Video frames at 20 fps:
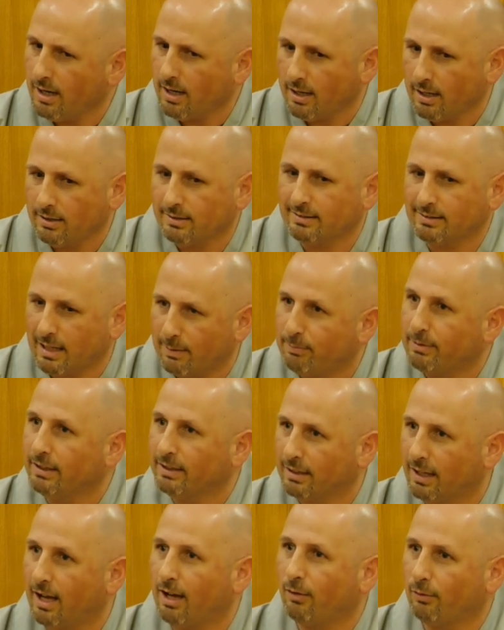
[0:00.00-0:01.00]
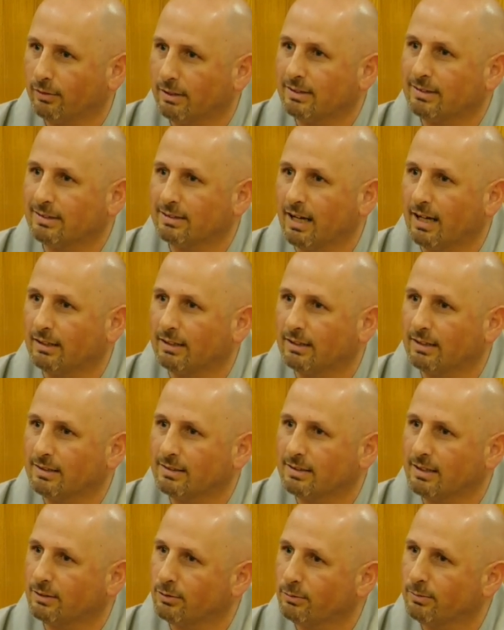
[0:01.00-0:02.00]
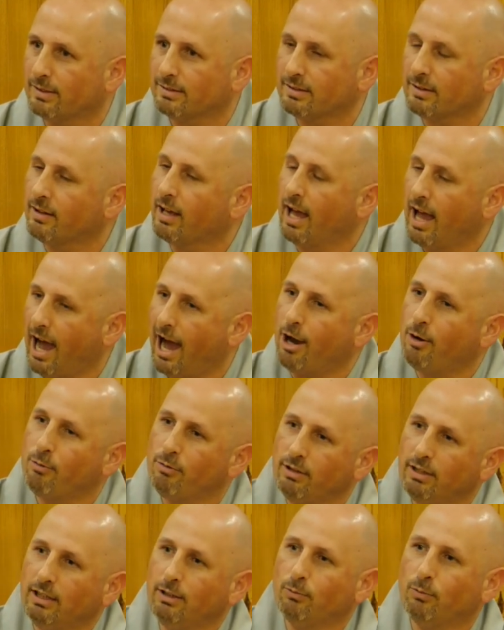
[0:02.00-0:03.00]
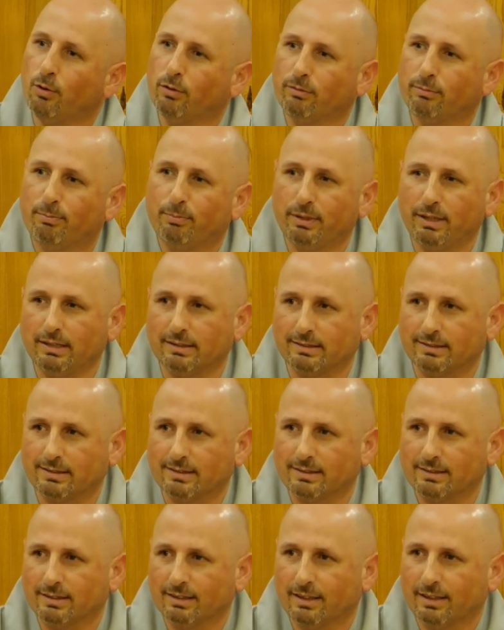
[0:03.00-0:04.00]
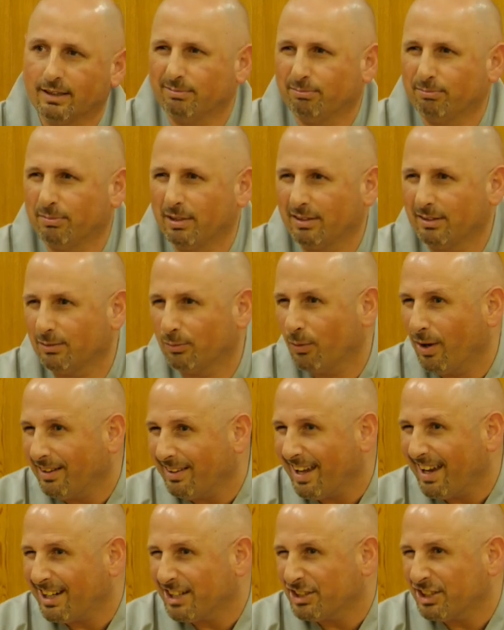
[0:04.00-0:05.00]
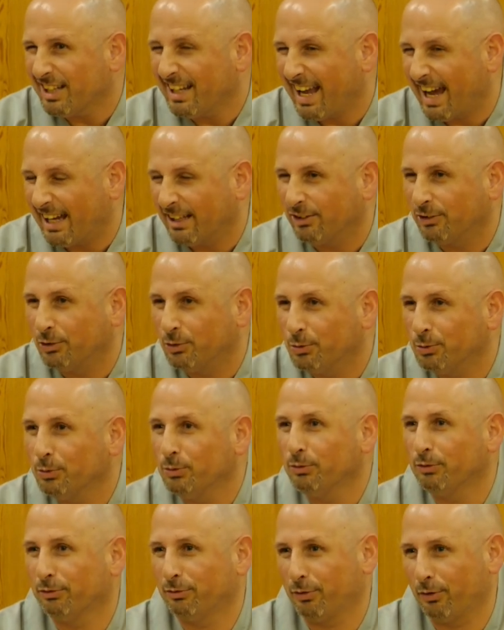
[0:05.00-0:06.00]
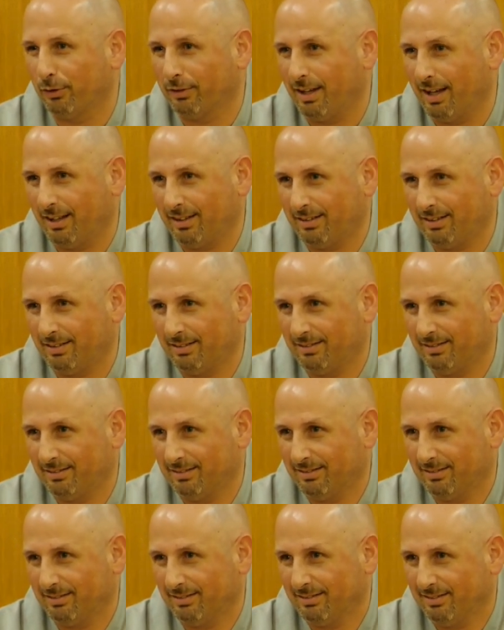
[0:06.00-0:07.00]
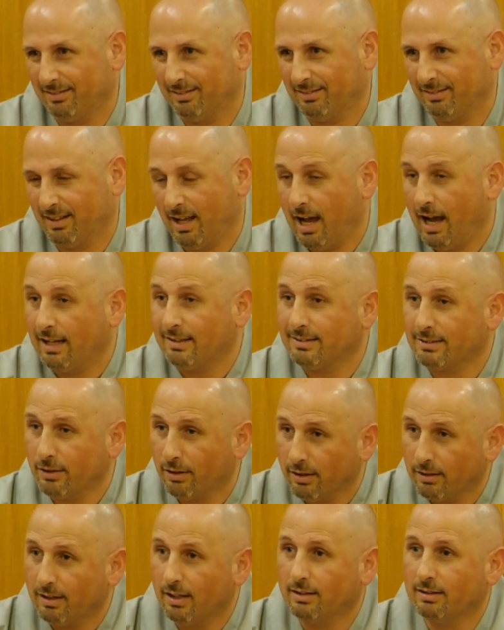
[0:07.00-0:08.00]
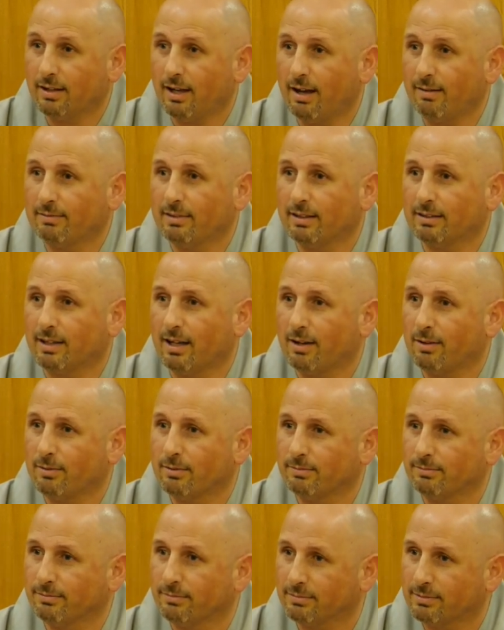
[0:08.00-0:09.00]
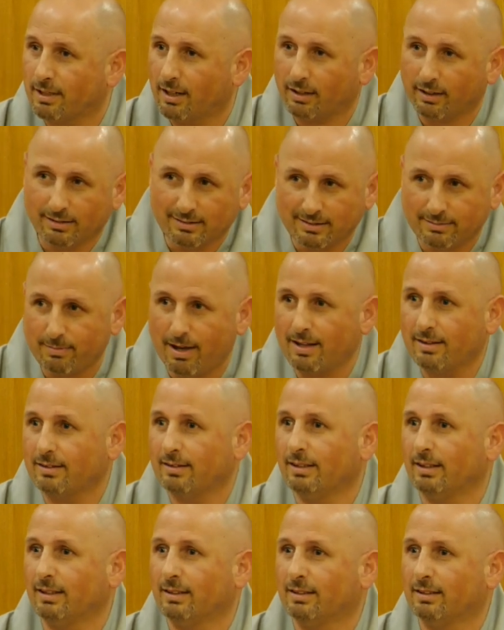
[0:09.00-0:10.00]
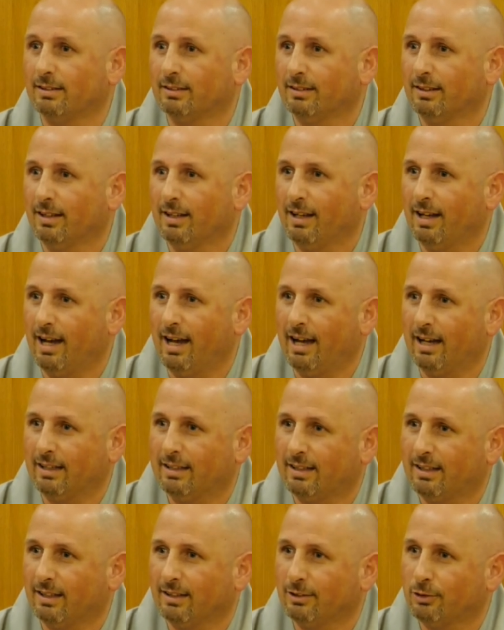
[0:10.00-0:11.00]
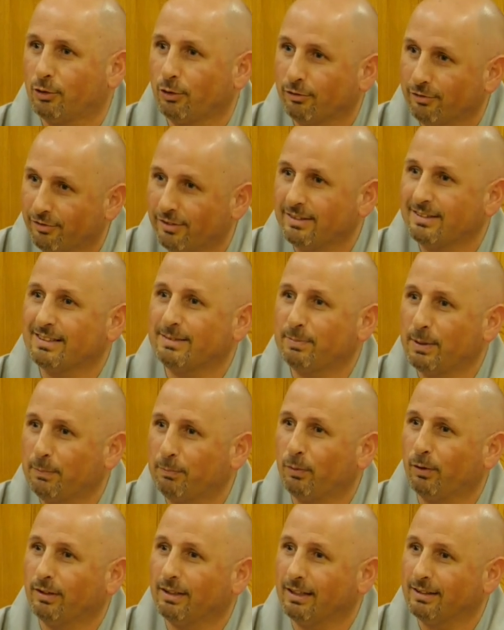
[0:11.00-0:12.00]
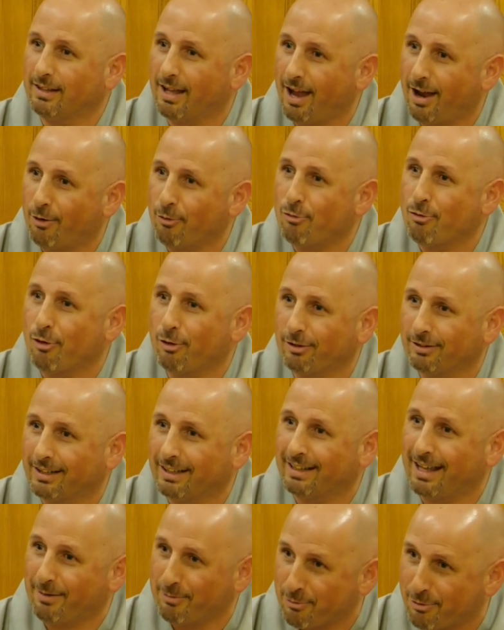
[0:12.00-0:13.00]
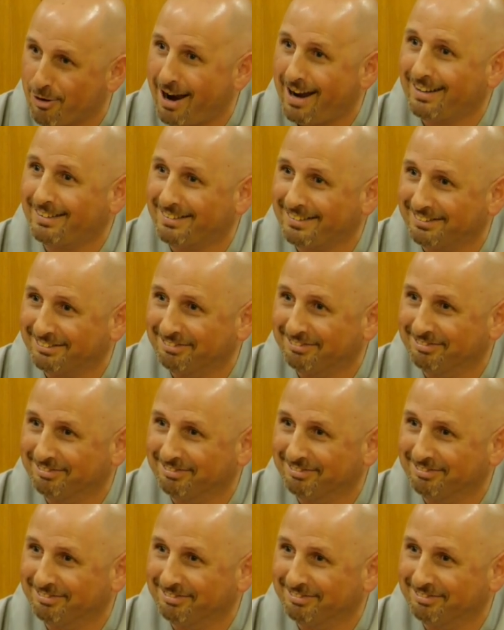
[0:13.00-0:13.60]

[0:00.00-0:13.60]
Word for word: I, I stopped the car on the side and I said to myself, I really want peace. But what actually I do for that? I saw at that time that I'm charismatic. I can convince people that they are wrong and I'm right.